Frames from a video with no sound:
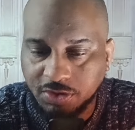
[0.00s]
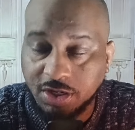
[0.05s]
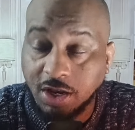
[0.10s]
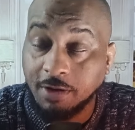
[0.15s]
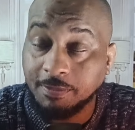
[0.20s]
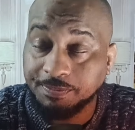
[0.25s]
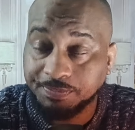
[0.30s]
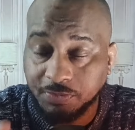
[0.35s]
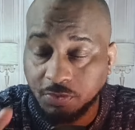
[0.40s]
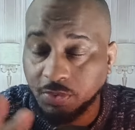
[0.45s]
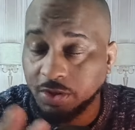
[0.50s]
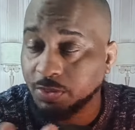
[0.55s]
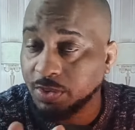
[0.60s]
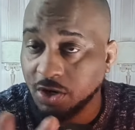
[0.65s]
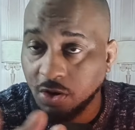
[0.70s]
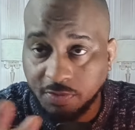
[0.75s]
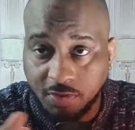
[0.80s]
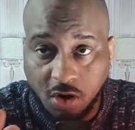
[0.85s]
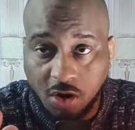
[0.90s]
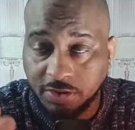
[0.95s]
So we
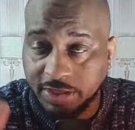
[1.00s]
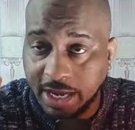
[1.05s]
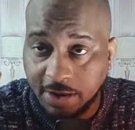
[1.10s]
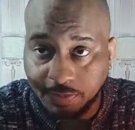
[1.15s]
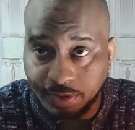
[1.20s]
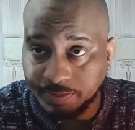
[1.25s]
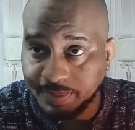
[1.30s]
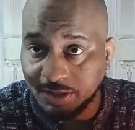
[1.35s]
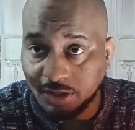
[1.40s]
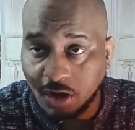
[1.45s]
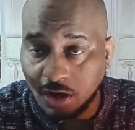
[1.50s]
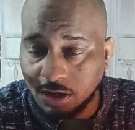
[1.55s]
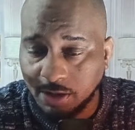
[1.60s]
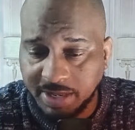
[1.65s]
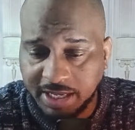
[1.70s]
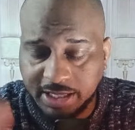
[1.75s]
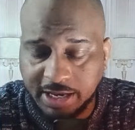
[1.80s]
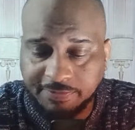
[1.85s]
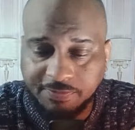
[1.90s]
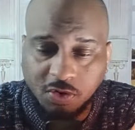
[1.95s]
went over all that. We've been talking
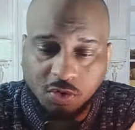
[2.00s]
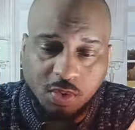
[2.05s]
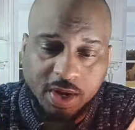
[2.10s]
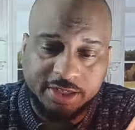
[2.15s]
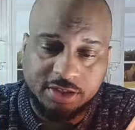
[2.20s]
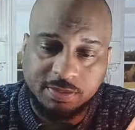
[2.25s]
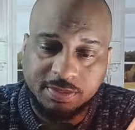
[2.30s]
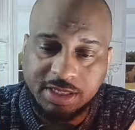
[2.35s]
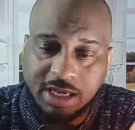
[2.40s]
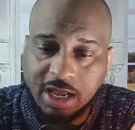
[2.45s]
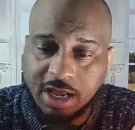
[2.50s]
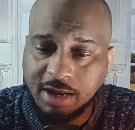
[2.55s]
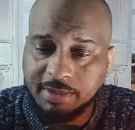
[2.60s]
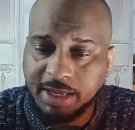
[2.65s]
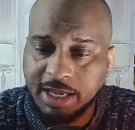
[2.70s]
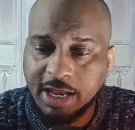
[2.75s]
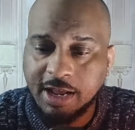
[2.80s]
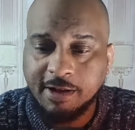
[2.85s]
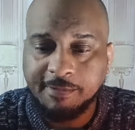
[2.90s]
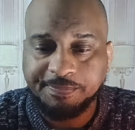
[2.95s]
about that for quite some time.